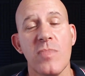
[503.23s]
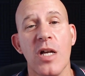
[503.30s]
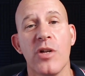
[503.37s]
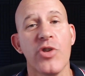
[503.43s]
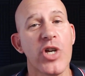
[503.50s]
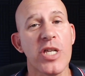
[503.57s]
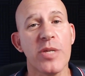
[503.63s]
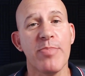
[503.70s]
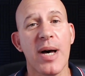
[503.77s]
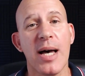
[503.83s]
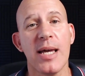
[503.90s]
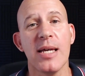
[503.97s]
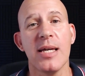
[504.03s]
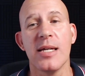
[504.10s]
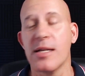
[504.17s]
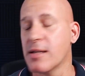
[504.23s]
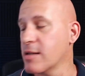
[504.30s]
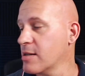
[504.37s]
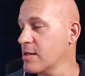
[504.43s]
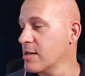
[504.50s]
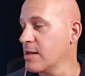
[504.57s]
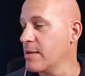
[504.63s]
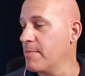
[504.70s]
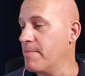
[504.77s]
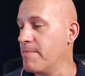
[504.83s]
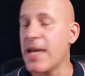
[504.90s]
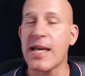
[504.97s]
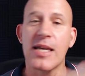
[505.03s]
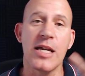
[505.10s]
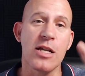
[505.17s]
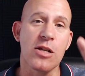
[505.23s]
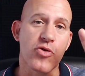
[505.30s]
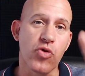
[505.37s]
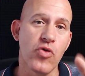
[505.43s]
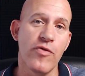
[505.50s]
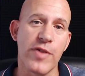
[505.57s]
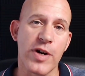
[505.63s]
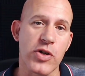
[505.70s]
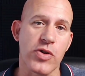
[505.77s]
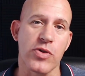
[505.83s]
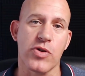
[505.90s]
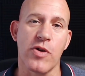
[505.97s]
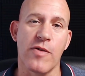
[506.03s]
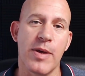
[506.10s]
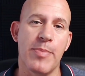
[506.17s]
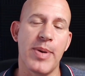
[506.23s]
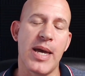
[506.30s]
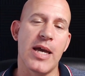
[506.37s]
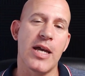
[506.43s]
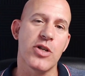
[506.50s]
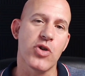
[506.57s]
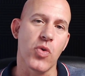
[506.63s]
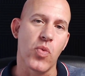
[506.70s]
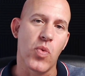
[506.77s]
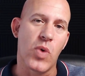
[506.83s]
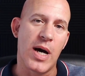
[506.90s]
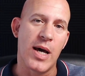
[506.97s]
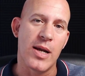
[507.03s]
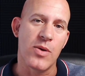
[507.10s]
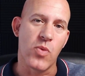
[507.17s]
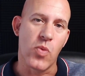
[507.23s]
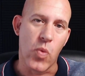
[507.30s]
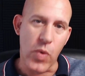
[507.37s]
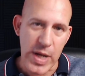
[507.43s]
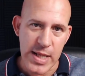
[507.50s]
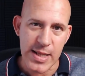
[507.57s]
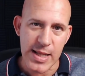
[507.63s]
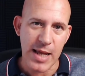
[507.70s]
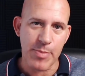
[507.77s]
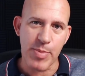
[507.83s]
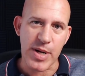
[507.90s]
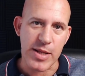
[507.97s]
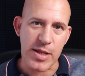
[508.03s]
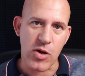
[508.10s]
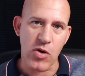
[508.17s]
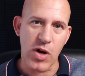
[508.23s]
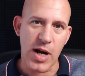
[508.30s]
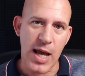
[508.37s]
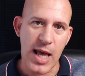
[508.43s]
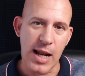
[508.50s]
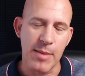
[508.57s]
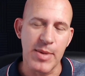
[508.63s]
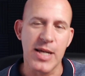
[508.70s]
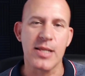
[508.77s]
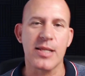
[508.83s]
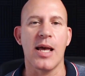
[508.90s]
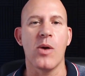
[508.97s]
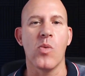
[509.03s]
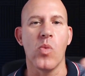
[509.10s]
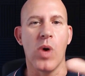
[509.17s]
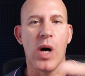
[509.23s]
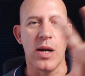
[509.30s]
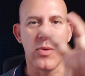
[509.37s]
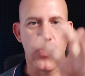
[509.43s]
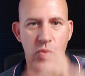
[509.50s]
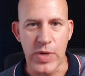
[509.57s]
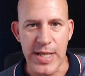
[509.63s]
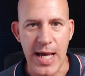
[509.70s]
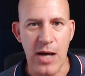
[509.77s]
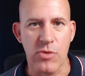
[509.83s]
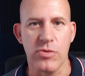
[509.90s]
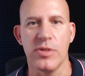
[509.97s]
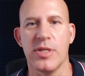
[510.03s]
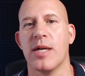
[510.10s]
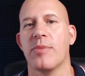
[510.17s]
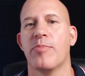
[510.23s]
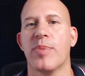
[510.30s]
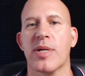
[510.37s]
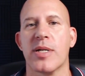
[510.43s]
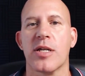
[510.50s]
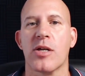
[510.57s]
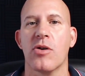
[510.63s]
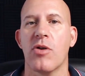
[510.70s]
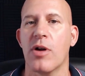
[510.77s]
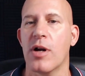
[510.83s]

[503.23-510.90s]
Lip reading: just by making 2 versions of the page, one with that particular element and one without that particular